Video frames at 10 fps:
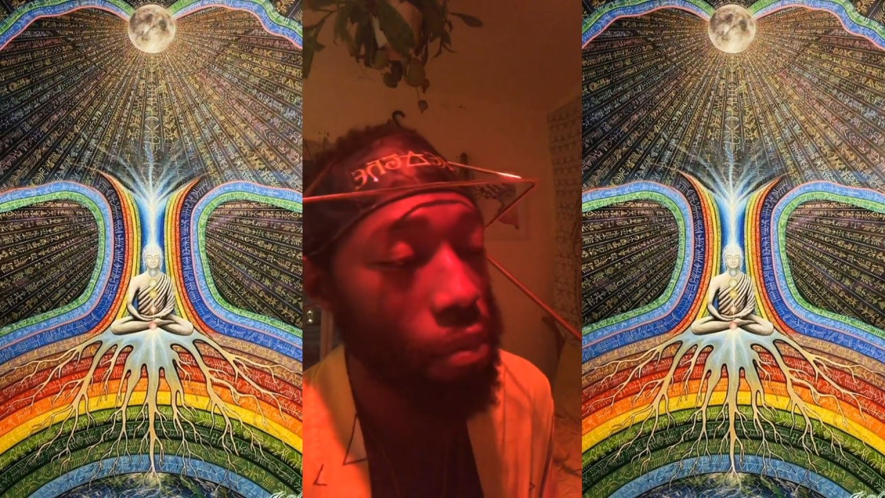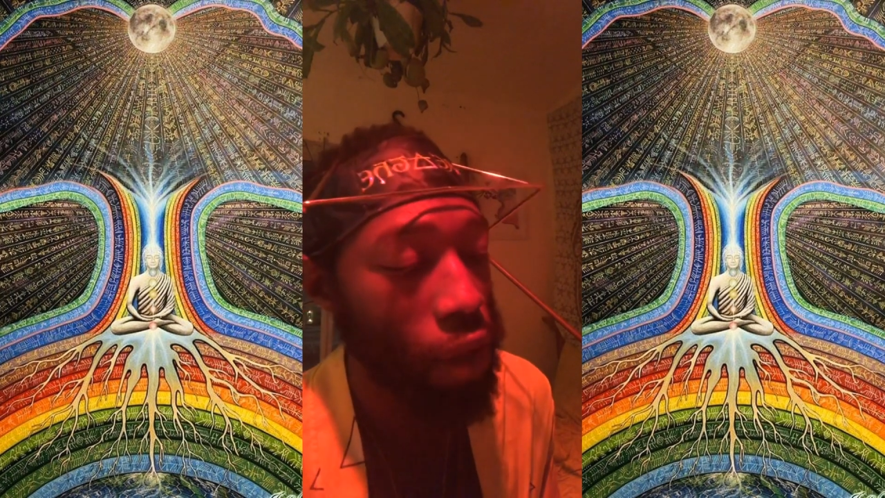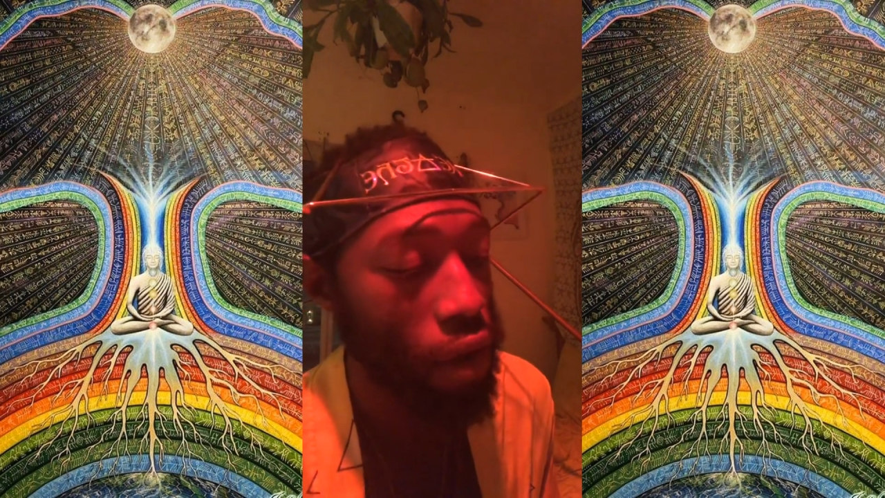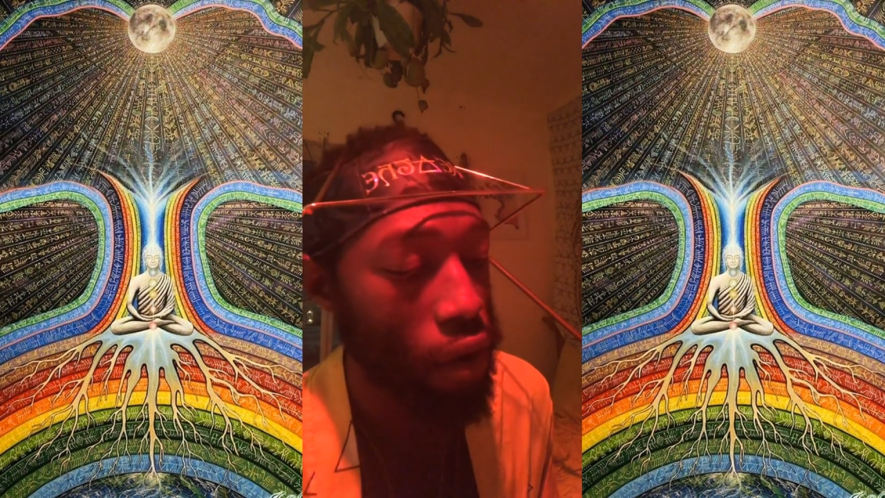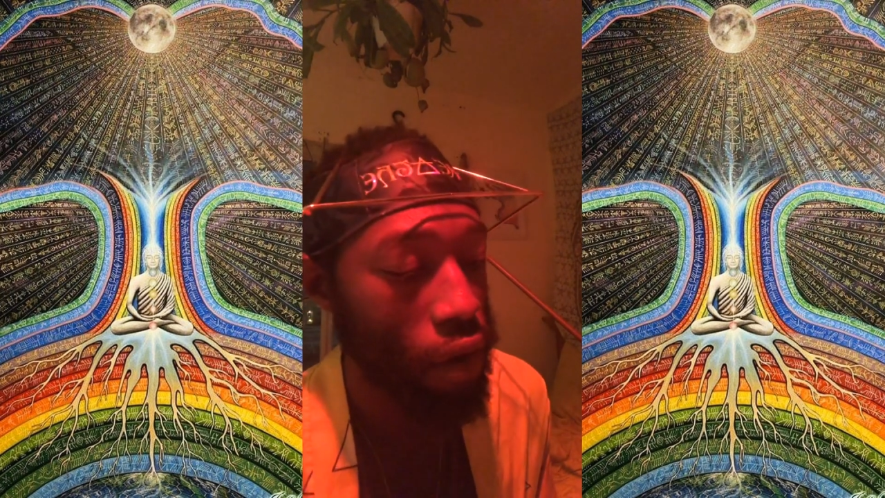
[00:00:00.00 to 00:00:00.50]

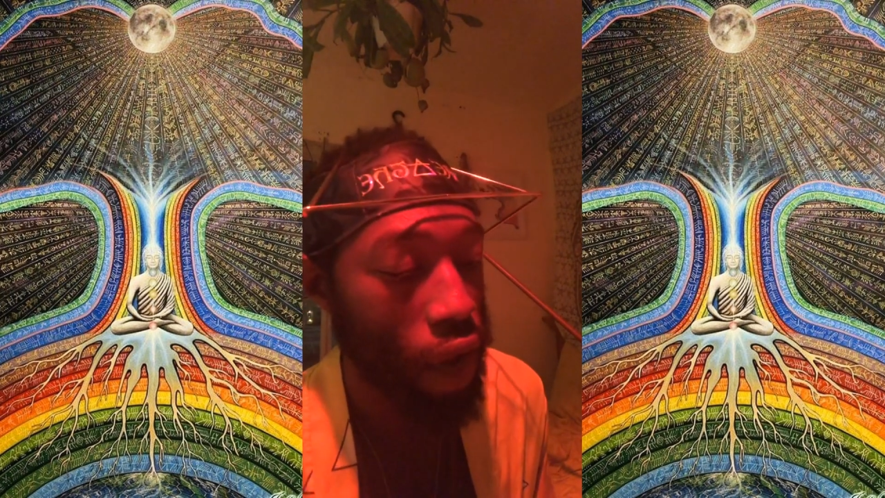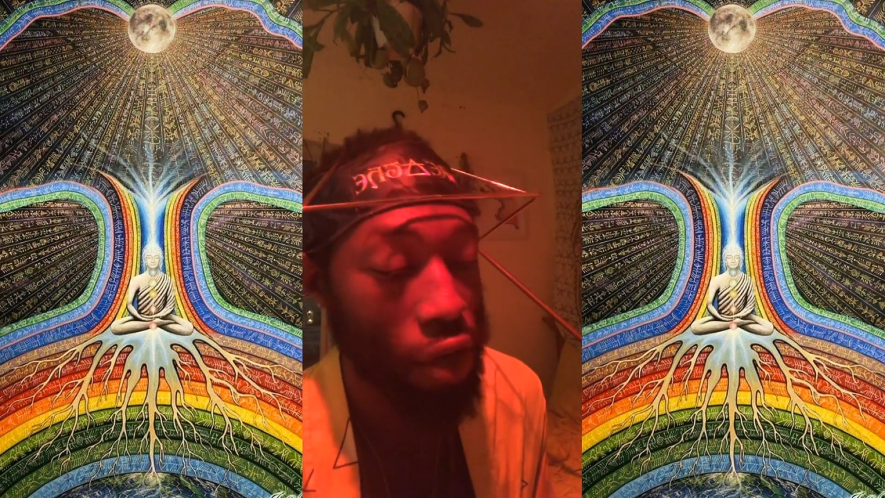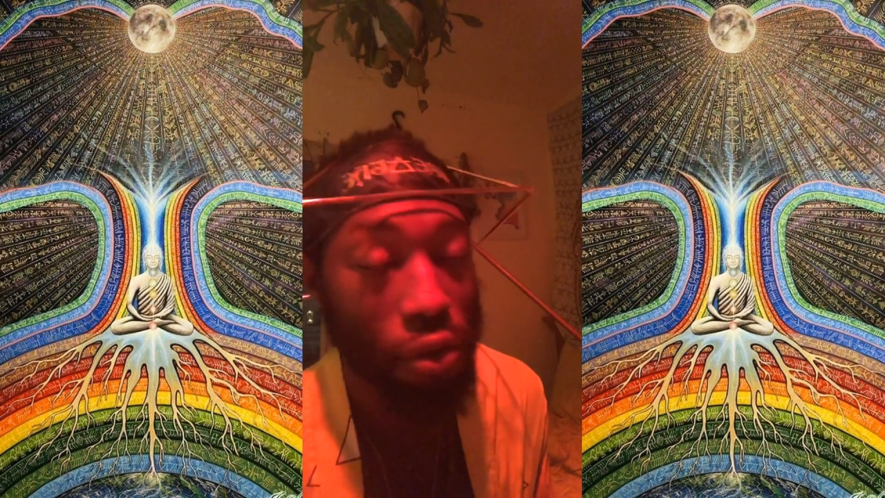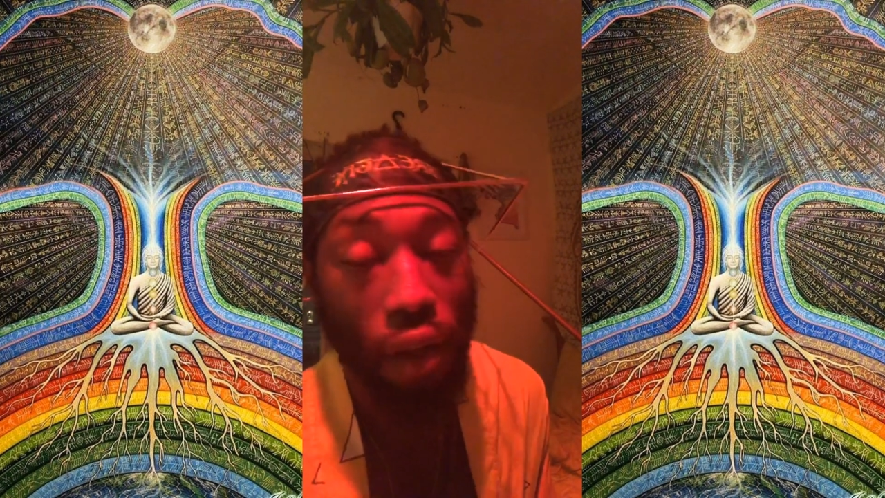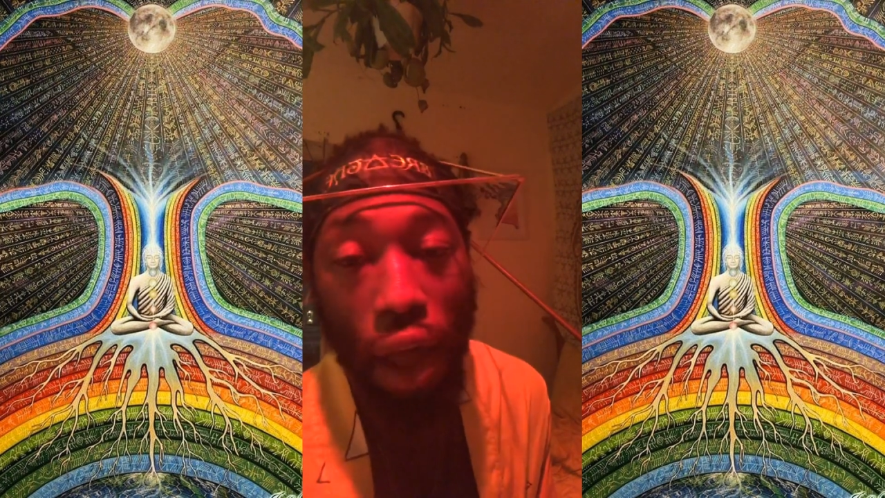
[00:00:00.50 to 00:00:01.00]
be our
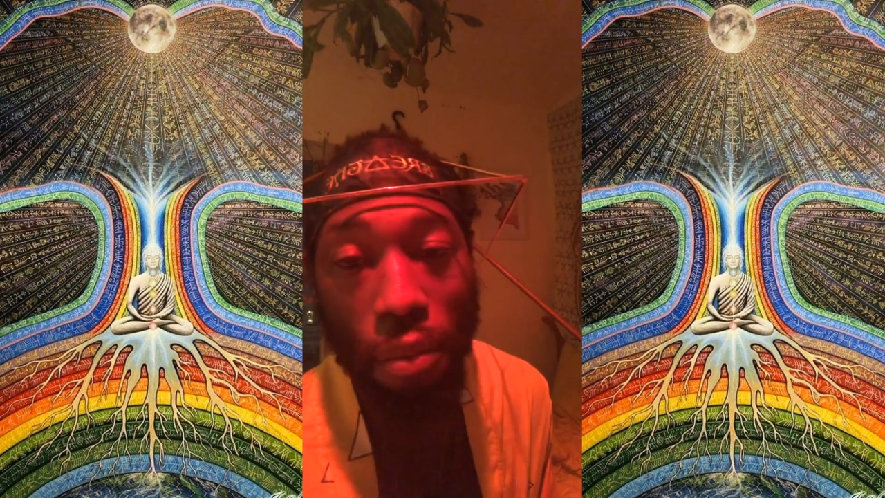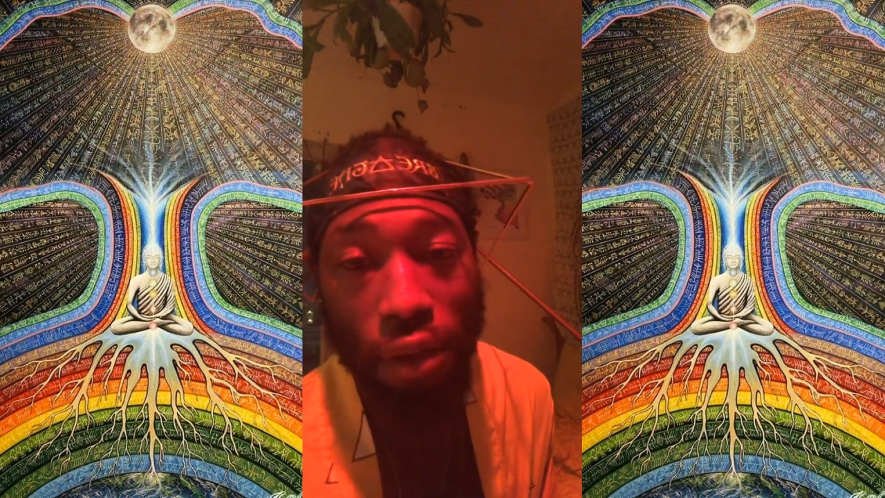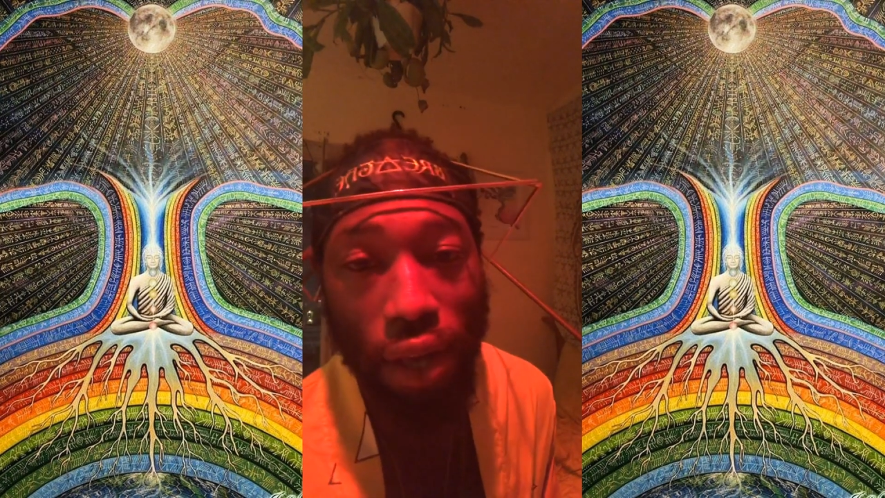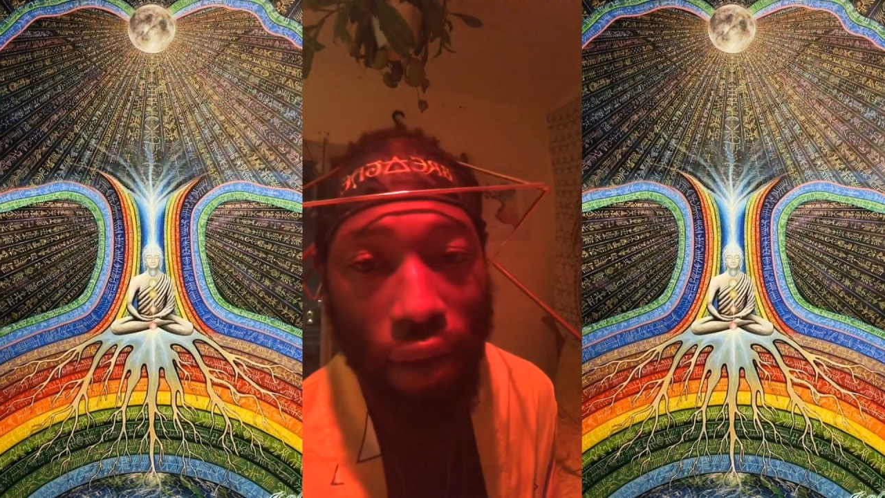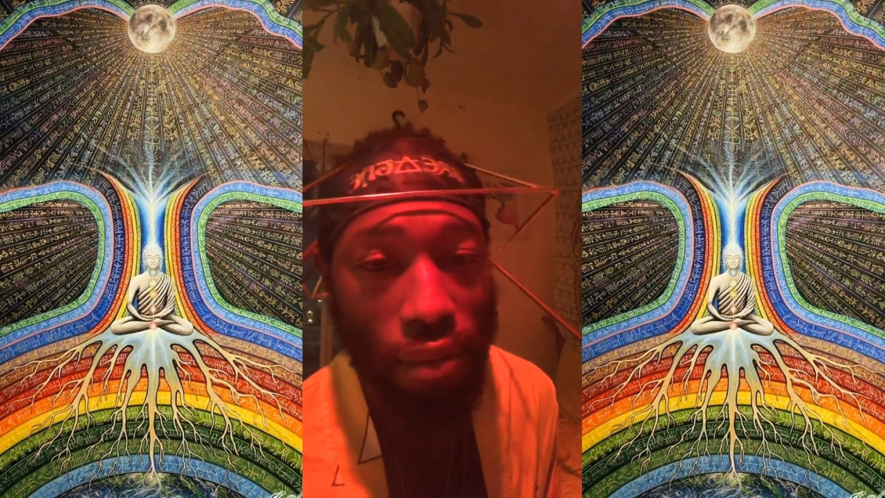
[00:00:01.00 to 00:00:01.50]
natural
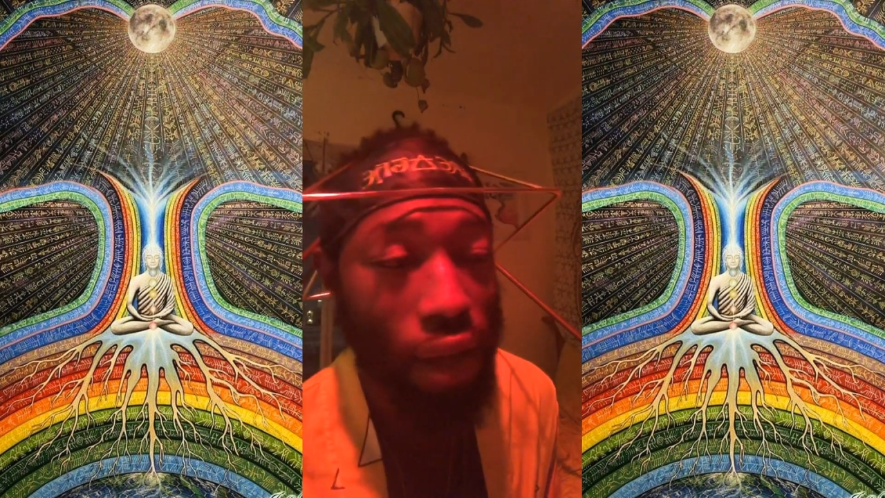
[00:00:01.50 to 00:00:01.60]
habitat.